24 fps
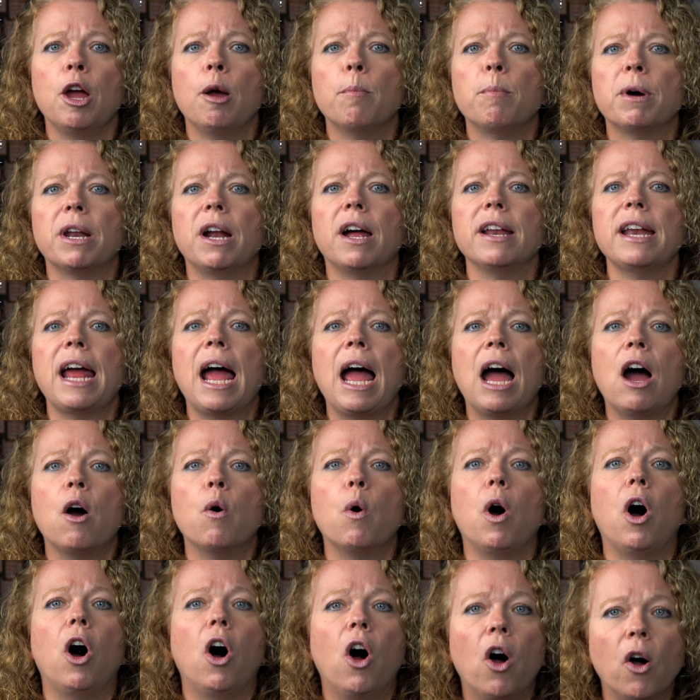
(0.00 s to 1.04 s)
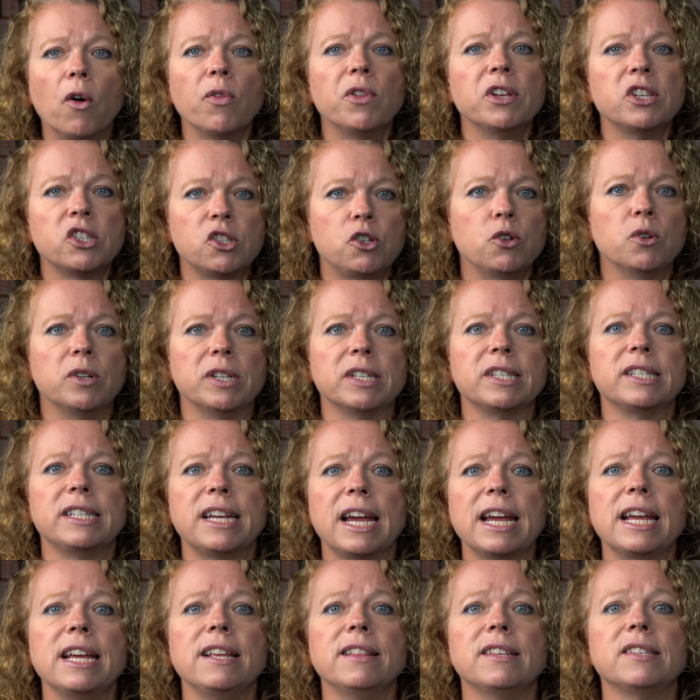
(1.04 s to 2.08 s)
but on how all the students
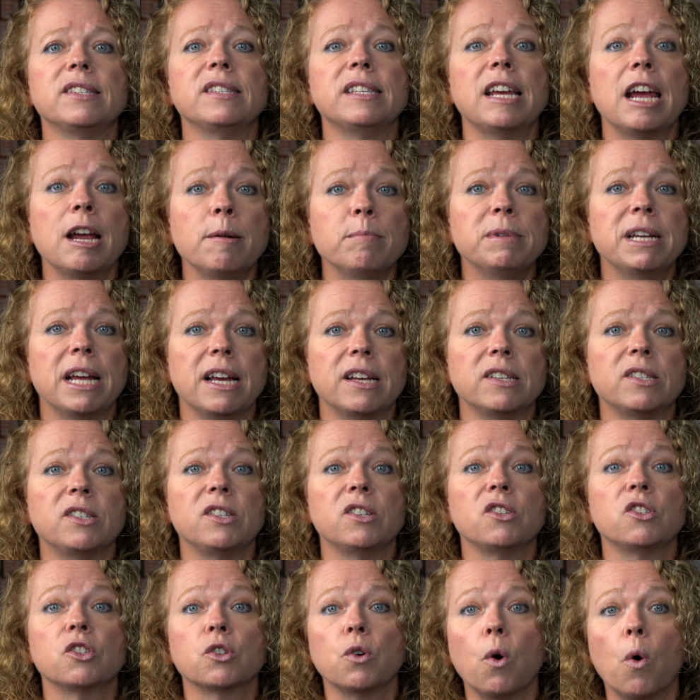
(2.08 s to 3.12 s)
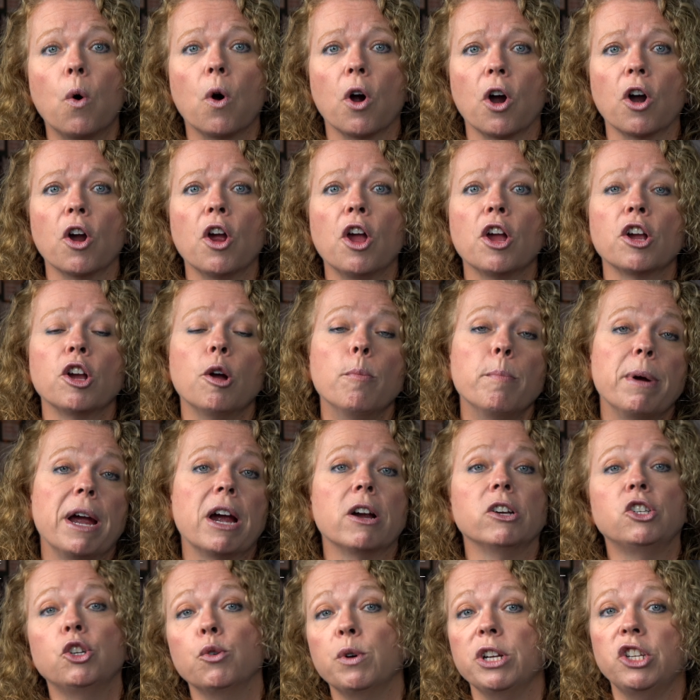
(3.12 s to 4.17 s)
taking the same test score
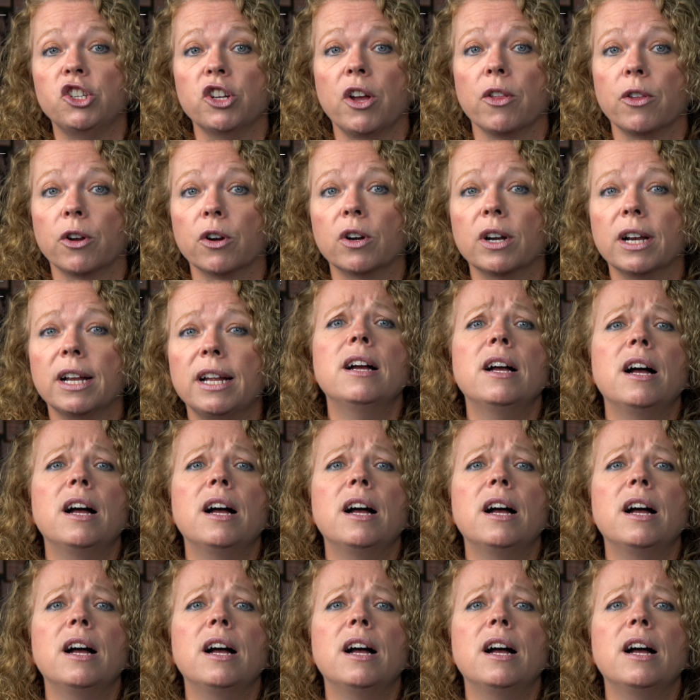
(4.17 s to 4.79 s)
compared to each other.